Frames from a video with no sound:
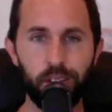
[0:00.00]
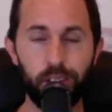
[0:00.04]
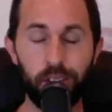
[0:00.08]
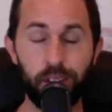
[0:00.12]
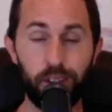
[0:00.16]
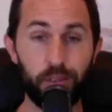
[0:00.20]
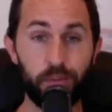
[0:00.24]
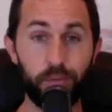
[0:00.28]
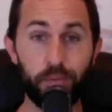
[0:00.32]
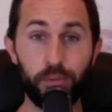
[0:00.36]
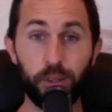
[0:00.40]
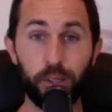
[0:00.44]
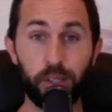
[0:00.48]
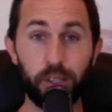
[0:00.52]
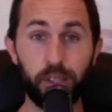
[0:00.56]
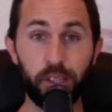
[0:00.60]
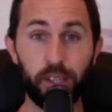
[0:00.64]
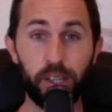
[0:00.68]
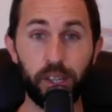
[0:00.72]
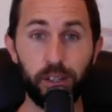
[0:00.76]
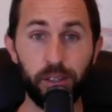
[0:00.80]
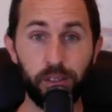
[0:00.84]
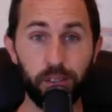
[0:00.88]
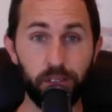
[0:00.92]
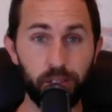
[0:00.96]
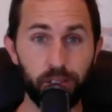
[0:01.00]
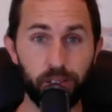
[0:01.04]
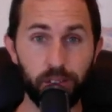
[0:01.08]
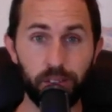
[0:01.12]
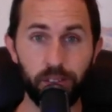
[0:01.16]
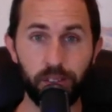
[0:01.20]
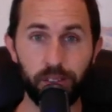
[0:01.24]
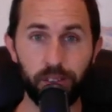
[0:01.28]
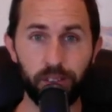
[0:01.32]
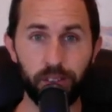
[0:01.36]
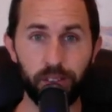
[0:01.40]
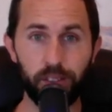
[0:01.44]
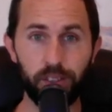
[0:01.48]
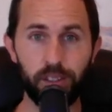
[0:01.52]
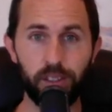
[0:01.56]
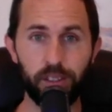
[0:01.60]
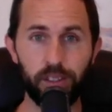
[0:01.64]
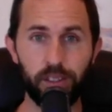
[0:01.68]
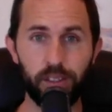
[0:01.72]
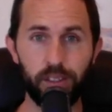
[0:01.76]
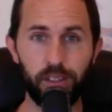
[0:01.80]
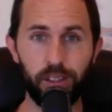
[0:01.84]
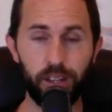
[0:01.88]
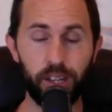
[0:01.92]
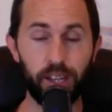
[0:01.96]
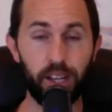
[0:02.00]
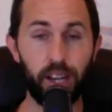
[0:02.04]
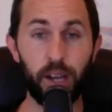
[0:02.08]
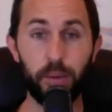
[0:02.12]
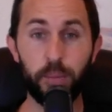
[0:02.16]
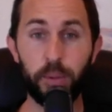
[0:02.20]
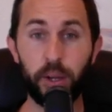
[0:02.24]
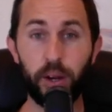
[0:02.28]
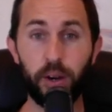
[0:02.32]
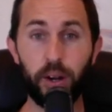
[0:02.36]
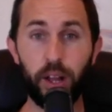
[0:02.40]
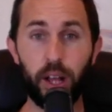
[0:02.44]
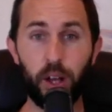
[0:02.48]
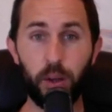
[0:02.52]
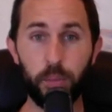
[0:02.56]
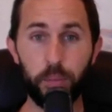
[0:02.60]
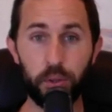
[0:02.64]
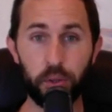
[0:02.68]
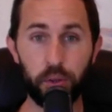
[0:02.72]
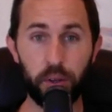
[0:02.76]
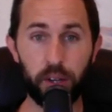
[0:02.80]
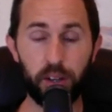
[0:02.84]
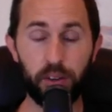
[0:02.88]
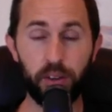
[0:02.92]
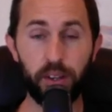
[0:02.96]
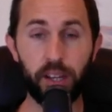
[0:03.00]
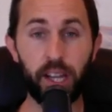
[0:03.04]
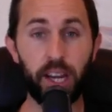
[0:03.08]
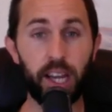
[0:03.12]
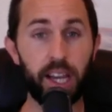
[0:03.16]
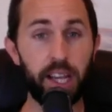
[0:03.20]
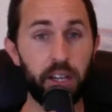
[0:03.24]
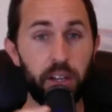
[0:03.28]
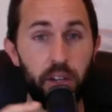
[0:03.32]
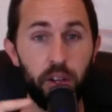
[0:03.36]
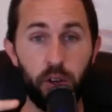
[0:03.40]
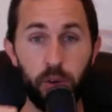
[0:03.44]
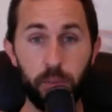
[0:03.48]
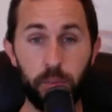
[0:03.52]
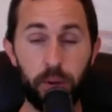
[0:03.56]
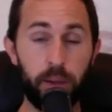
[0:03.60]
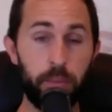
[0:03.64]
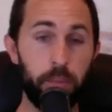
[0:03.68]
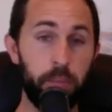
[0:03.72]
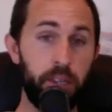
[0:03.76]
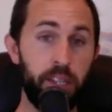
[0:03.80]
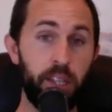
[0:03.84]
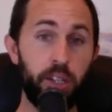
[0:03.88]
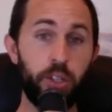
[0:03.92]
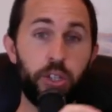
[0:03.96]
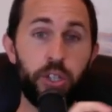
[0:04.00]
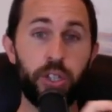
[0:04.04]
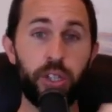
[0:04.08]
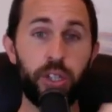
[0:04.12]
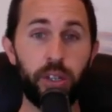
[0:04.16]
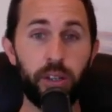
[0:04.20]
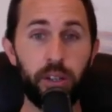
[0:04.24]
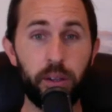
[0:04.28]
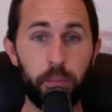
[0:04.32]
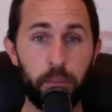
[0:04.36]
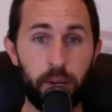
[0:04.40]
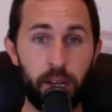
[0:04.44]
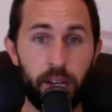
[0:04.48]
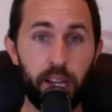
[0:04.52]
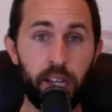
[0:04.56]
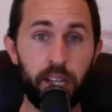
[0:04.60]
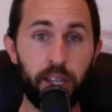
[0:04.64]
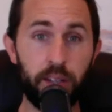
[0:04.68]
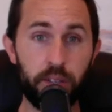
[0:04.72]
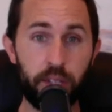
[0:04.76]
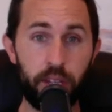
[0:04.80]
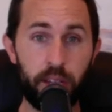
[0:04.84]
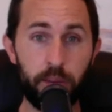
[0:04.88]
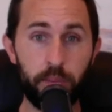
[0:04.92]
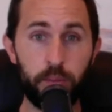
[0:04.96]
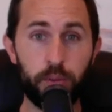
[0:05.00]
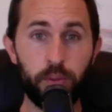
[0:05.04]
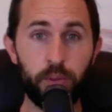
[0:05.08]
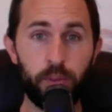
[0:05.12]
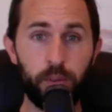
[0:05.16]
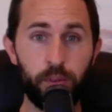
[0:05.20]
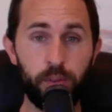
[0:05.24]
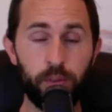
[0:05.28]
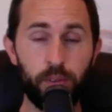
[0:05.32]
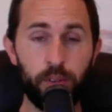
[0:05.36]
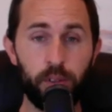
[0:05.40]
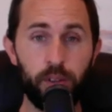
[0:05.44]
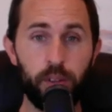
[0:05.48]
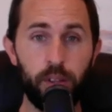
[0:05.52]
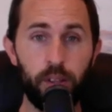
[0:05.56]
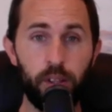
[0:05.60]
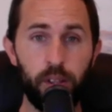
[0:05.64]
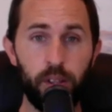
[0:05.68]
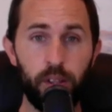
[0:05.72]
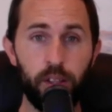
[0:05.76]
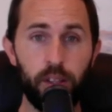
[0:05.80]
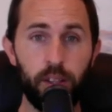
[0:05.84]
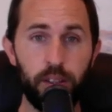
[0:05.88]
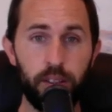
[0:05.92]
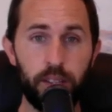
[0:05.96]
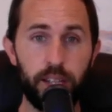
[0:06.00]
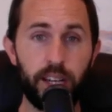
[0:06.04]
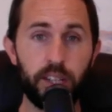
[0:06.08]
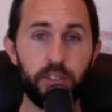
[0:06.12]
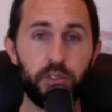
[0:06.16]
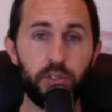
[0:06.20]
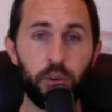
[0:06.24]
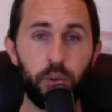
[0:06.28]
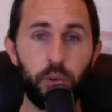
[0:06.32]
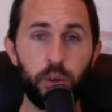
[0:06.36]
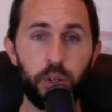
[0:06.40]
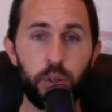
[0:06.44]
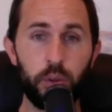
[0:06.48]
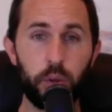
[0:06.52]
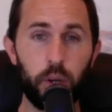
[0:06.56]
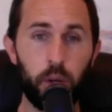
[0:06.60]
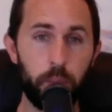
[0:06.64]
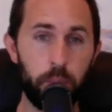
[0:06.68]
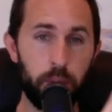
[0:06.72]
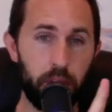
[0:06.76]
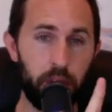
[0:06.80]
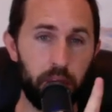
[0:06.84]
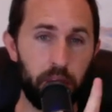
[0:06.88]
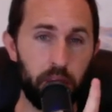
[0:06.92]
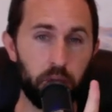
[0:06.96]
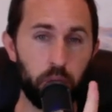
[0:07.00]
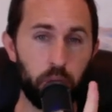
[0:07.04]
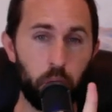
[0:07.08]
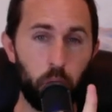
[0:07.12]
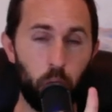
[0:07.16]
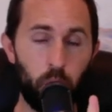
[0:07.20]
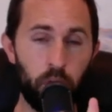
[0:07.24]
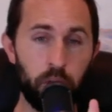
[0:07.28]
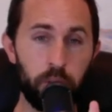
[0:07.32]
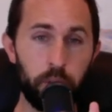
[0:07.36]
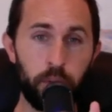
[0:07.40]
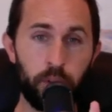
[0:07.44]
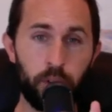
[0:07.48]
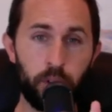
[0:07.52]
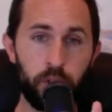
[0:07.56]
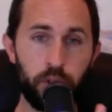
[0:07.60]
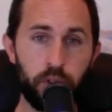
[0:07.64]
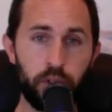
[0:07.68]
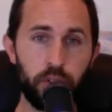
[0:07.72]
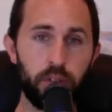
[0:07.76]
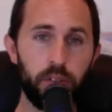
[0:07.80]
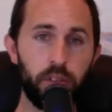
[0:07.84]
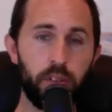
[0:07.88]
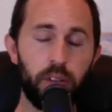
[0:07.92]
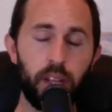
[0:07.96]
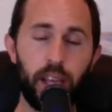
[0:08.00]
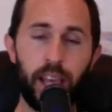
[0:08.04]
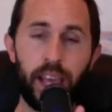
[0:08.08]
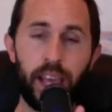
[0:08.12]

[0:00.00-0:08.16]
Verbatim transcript: I don't freaking care, all right? I'm here to help you out. And I know by me sharing my example, that's going to help at least one person